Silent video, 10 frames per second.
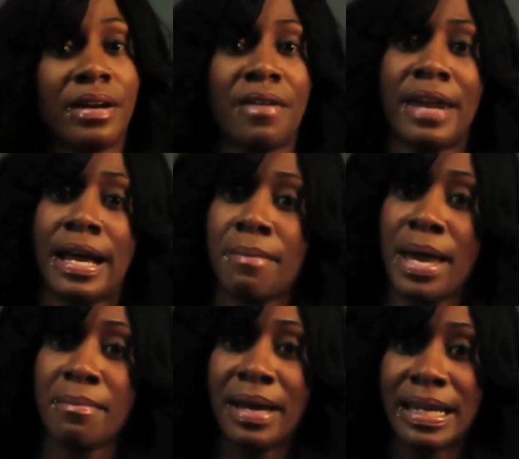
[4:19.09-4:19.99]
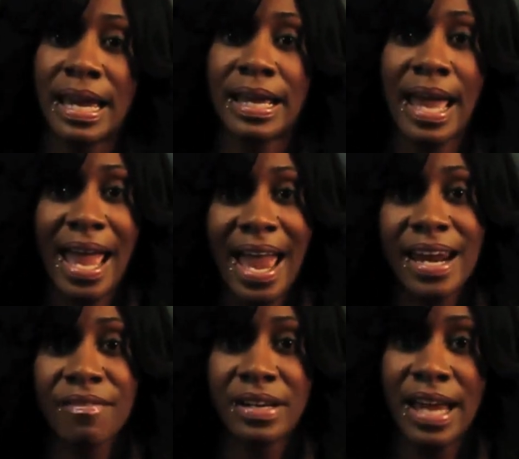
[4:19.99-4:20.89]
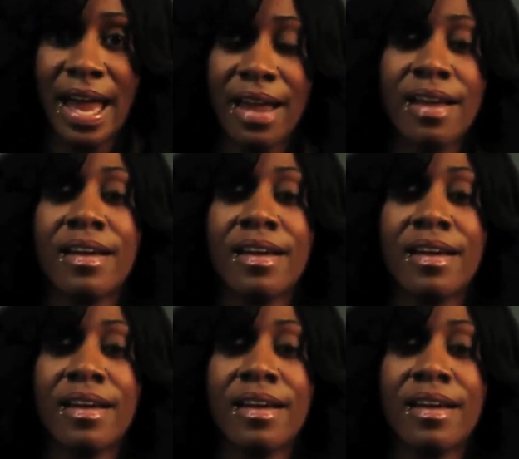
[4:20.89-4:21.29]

out that I could make money at hand every day,